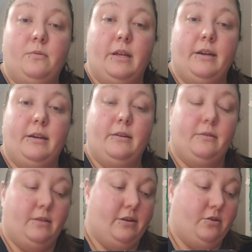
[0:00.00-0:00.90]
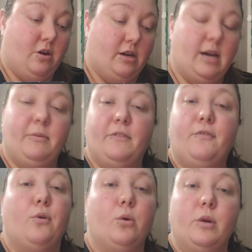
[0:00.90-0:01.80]
They're not coming
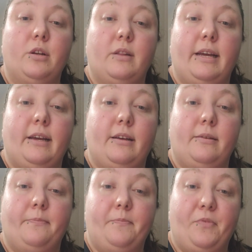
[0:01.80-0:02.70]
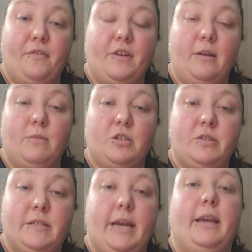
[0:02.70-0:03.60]
forward. They are very much
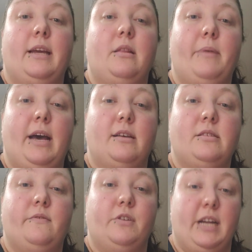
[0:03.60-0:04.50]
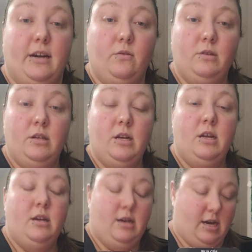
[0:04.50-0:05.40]
staying in the past for now.
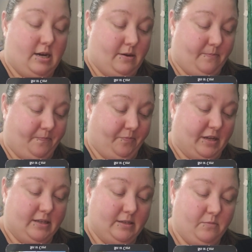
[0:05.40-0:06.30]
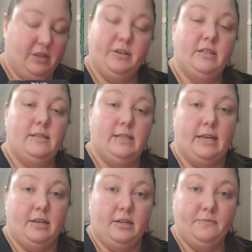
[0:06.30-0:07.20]
That doesn't mean they're going to stay
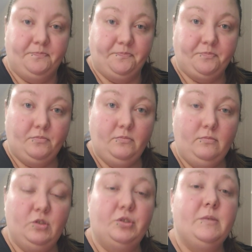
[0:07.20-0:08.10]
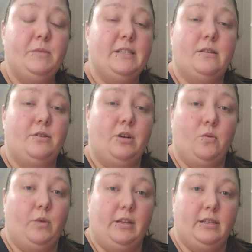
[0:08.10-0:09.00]
there. It just means that they're
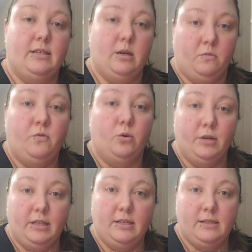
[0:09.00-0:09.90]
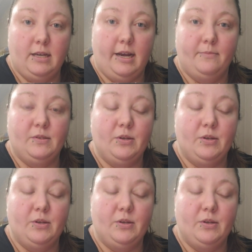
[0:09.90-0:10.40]
not willing to come forward at this time.